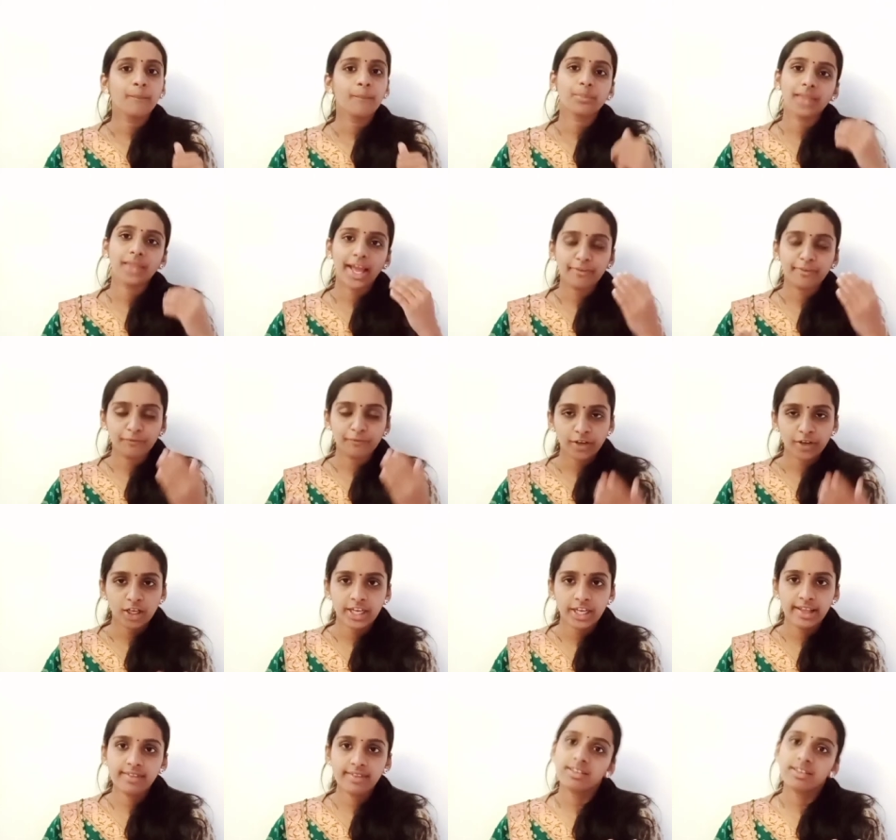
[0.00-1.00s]
That
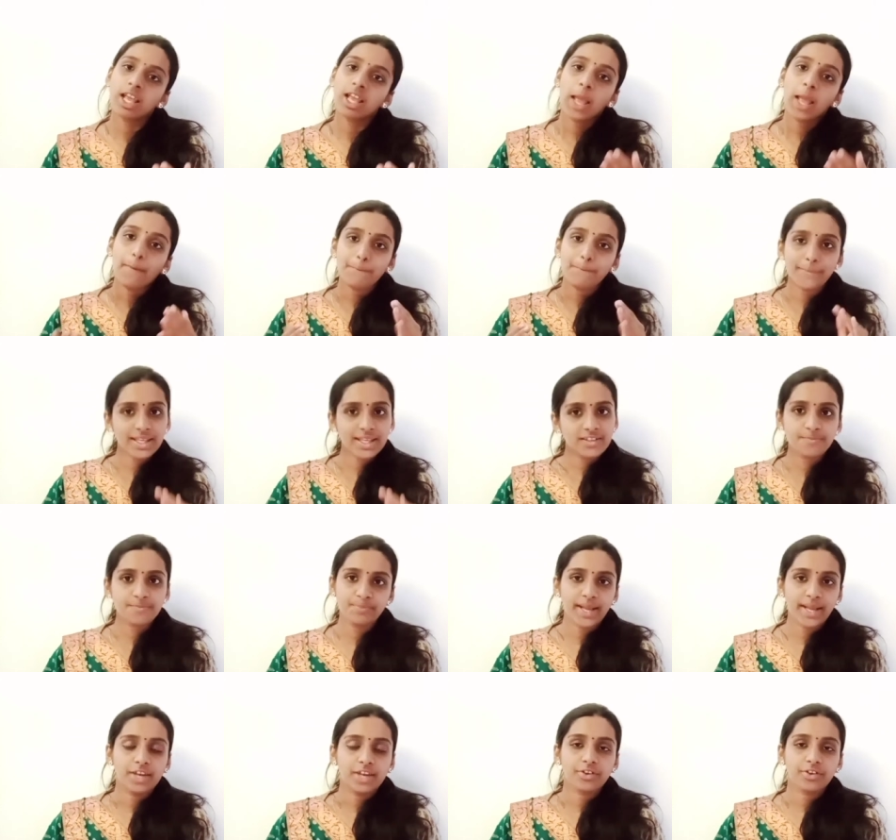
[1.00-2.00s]
word is
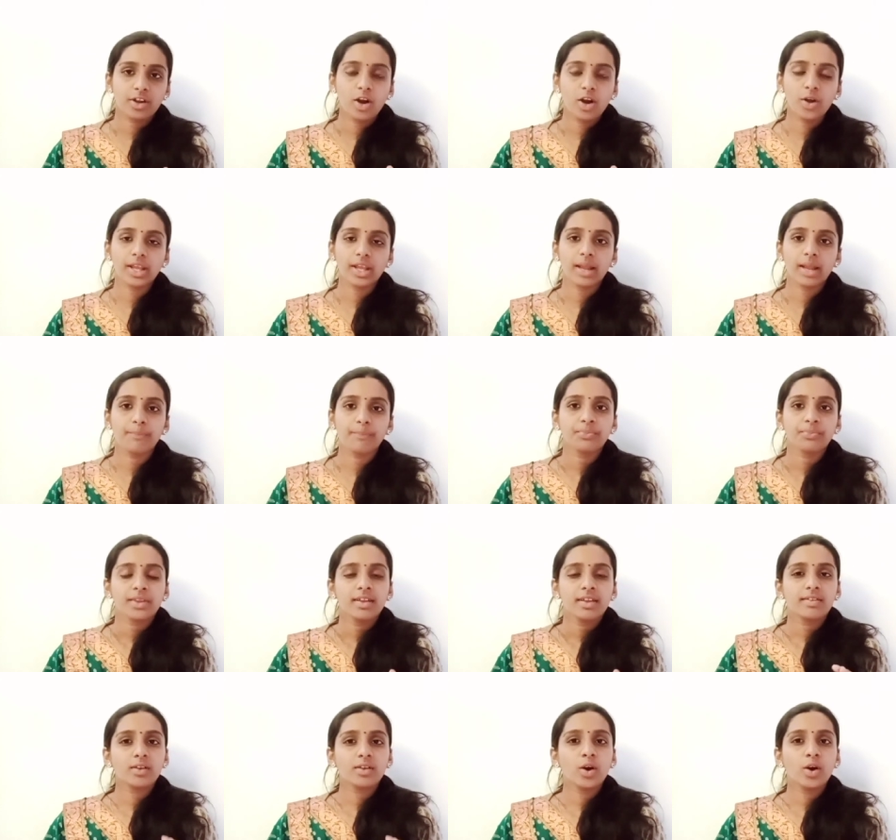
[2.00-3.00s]
misspelled. Okay.
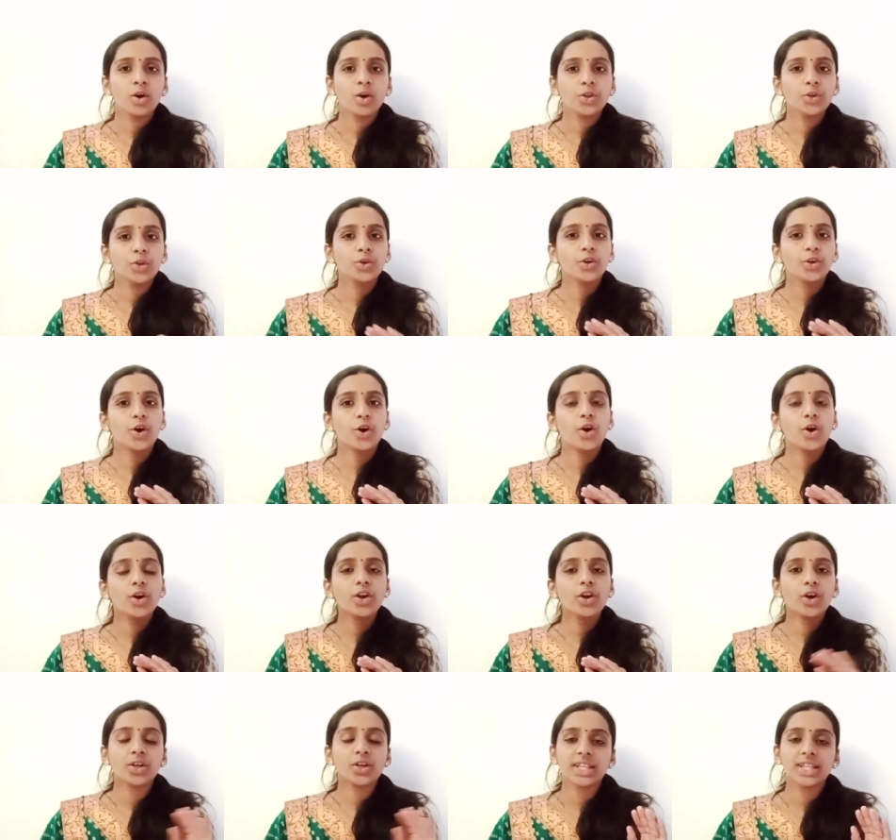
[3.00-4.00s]
So, you
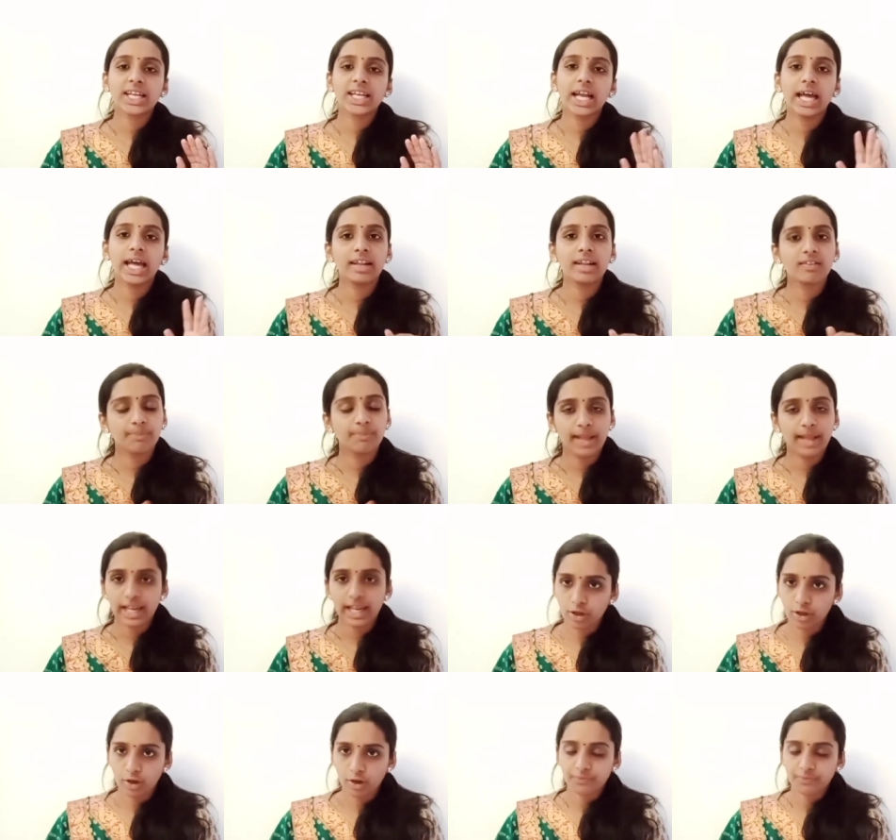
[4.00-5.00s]
don't know the correct
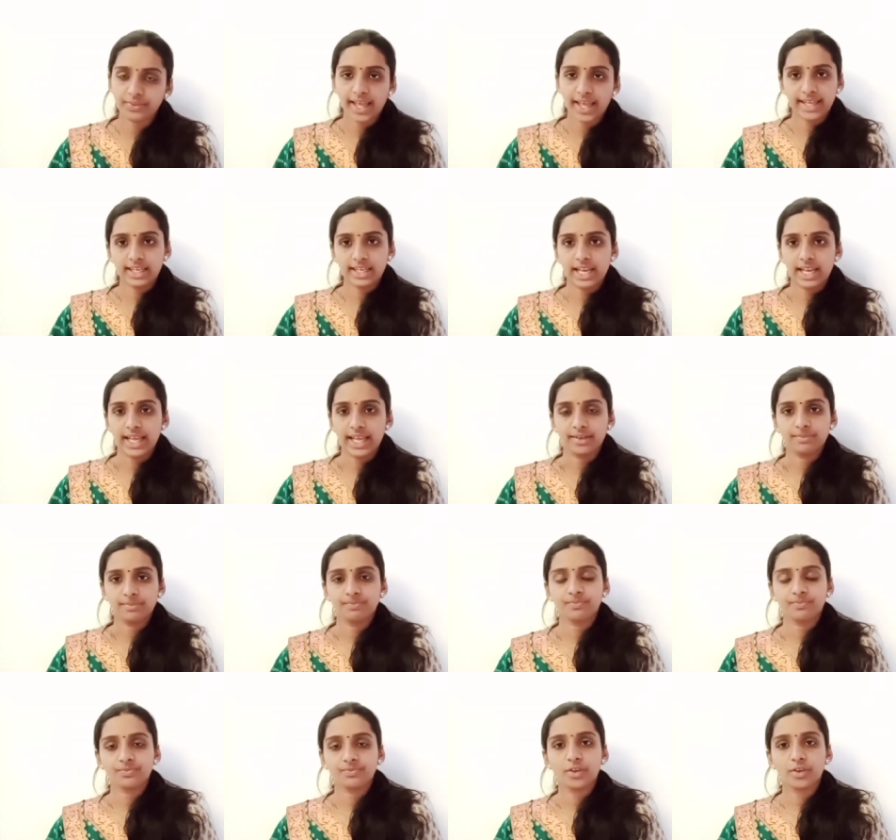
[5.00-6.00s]
spelling of that line
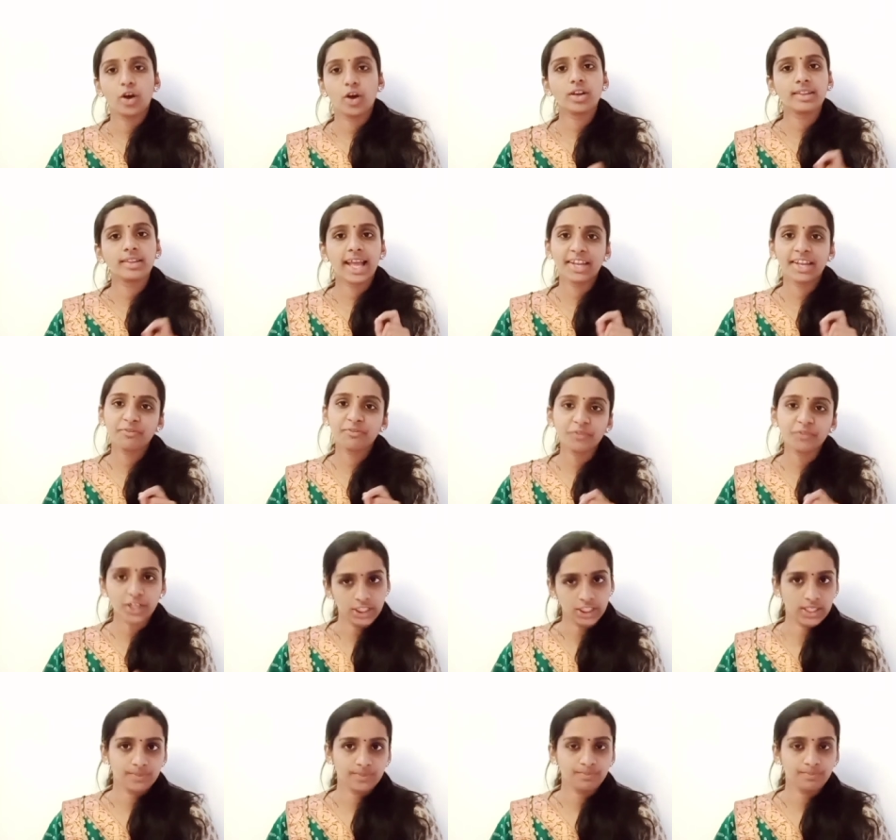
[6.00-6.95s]
or that word.